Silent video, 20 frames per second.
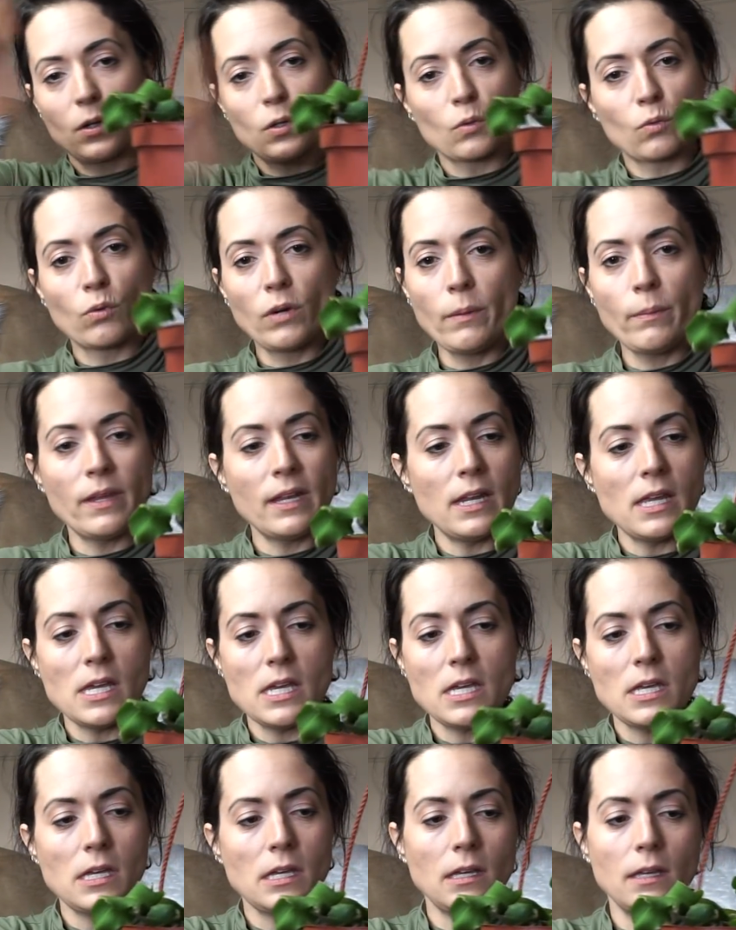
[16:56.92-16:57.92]

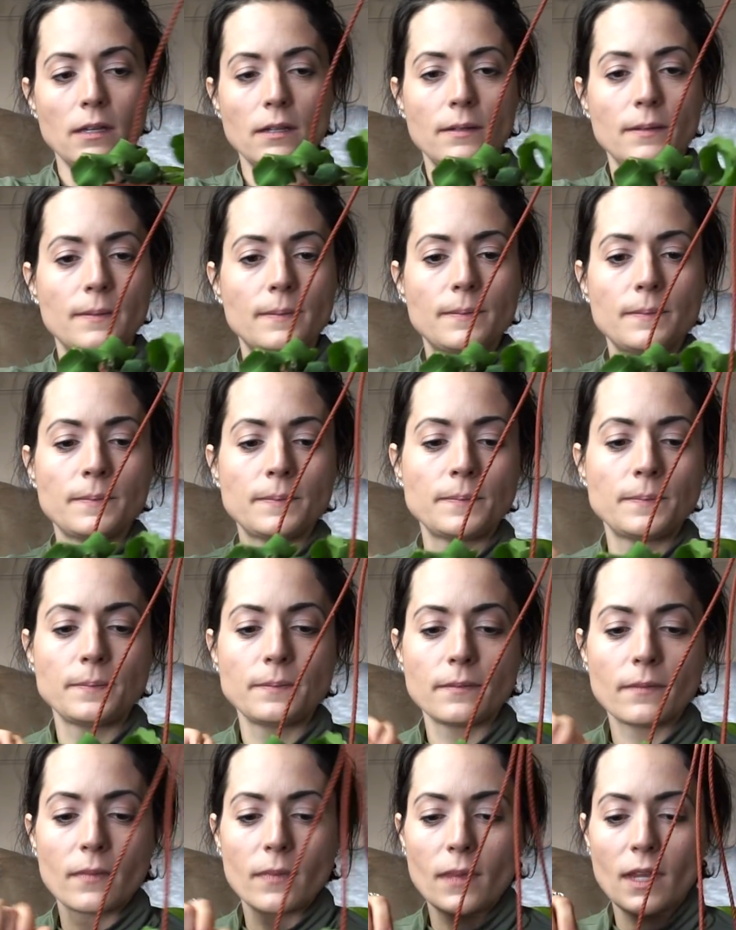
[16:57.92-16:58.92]
ribbony
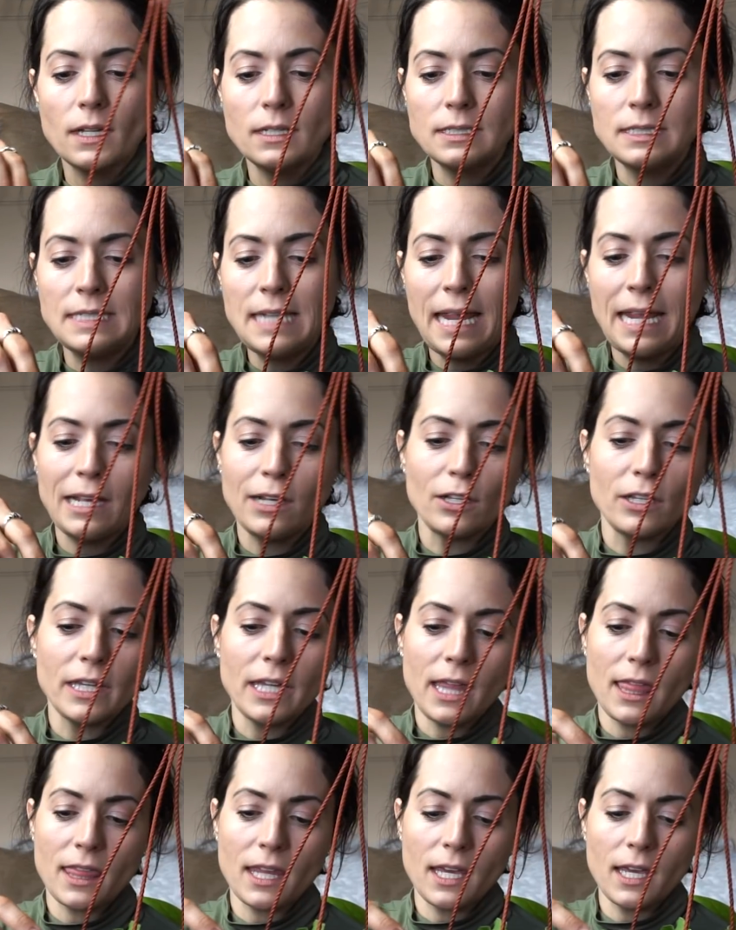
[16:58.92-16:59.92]

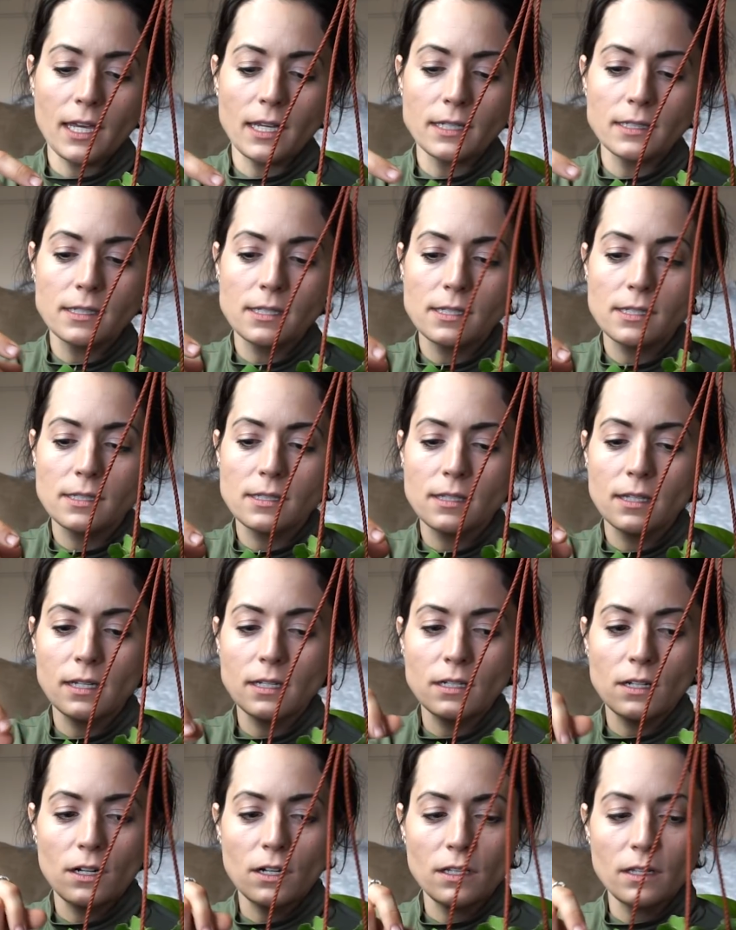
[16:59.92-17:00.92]
dangly things
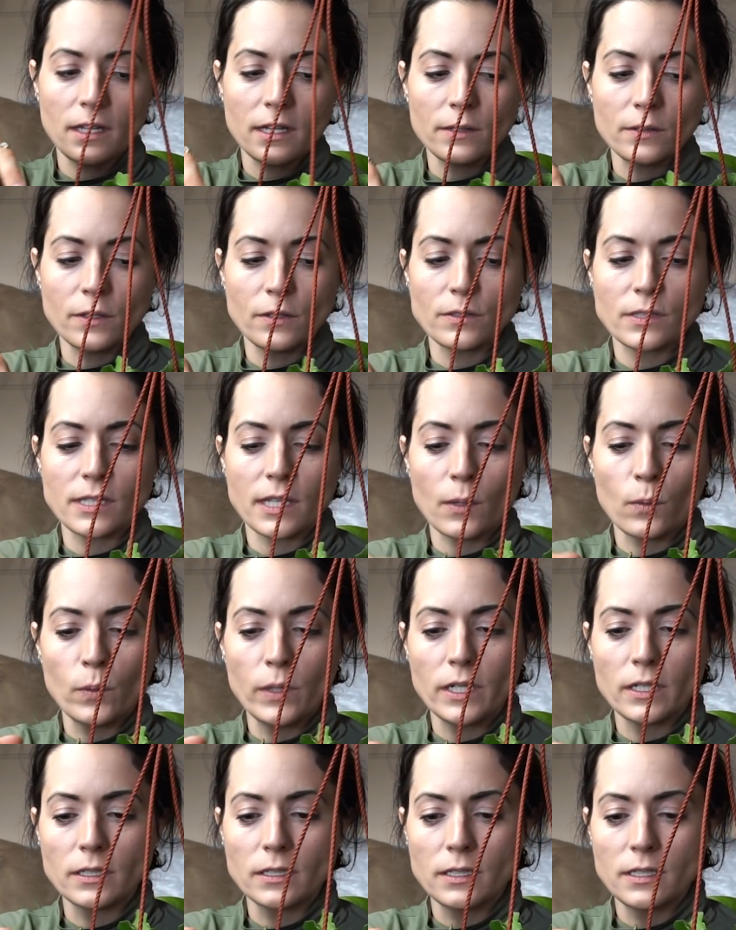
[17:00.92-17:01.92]
that are, I don't know, it's like
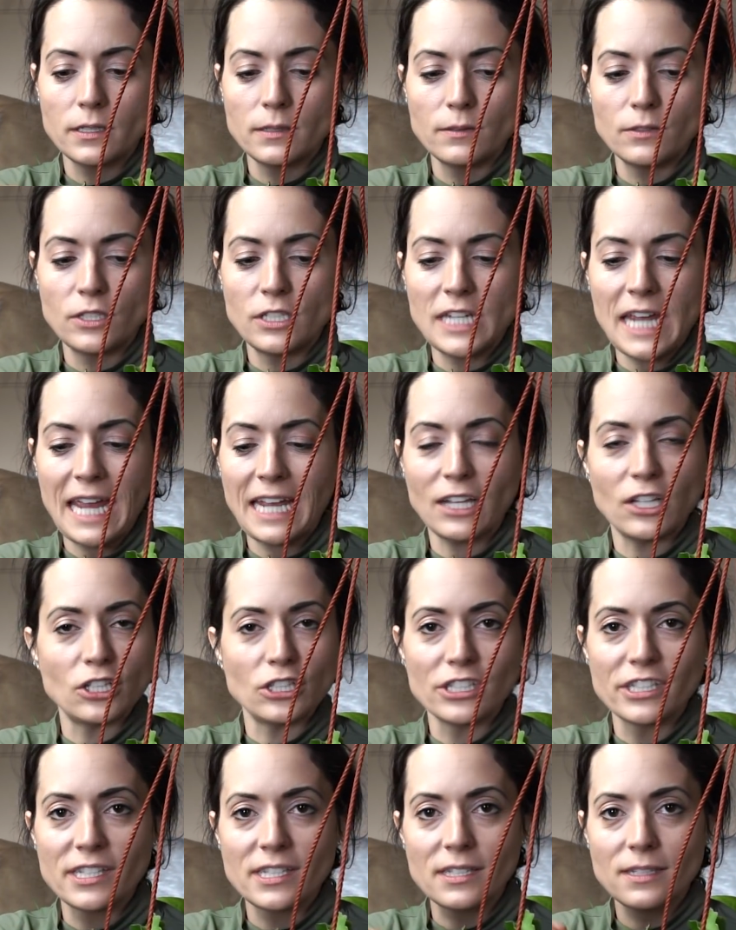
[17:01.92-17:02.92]
weird
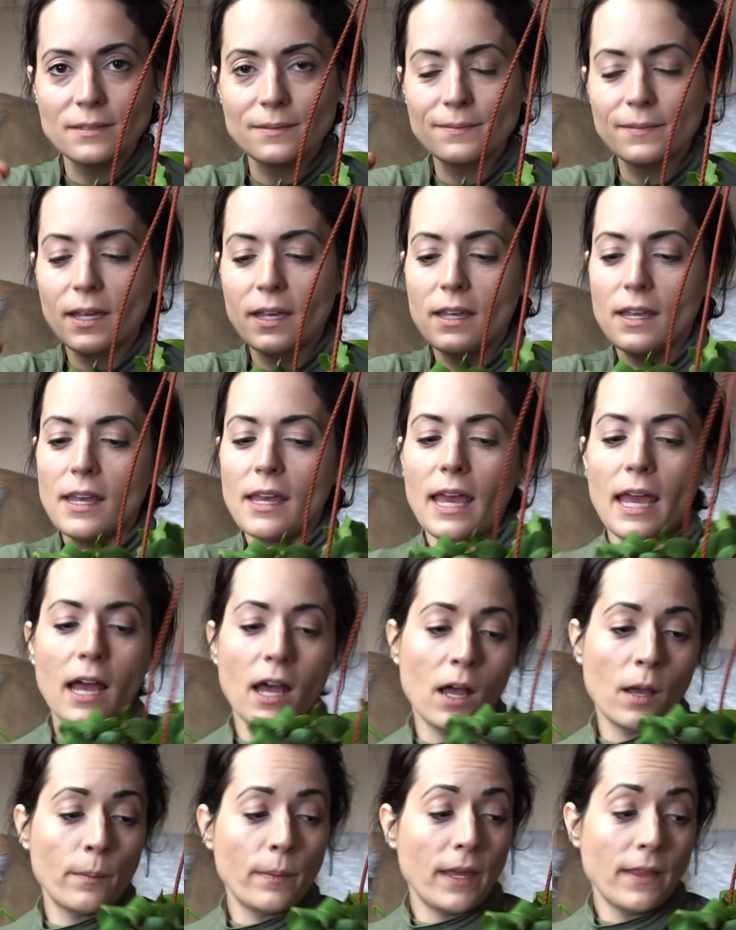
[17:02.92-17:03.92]
dangles.
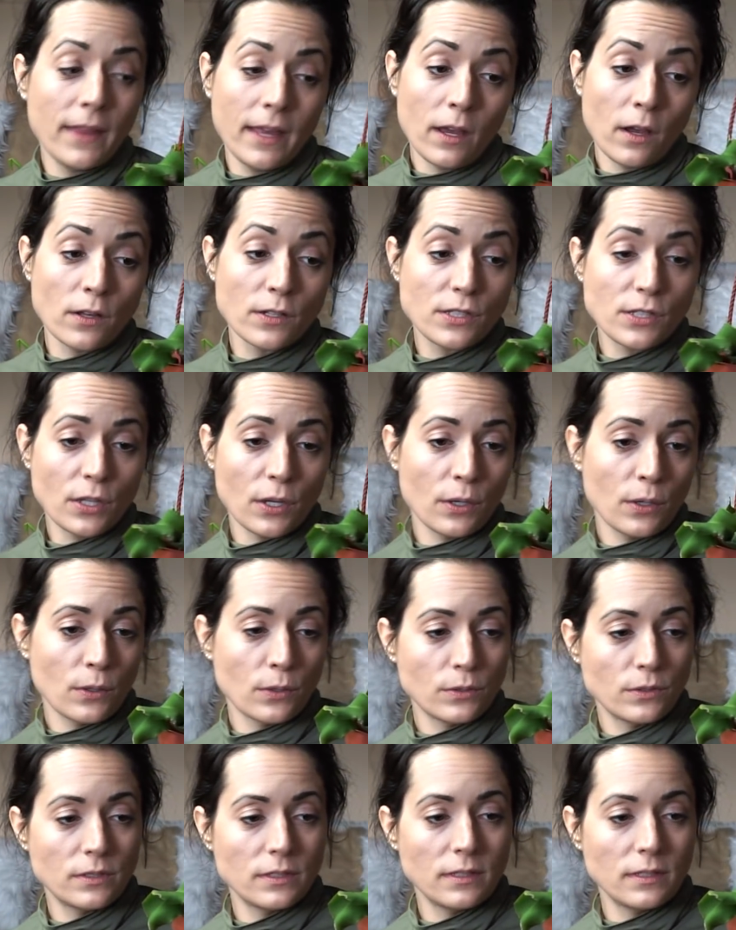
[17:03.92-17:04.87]
And they also,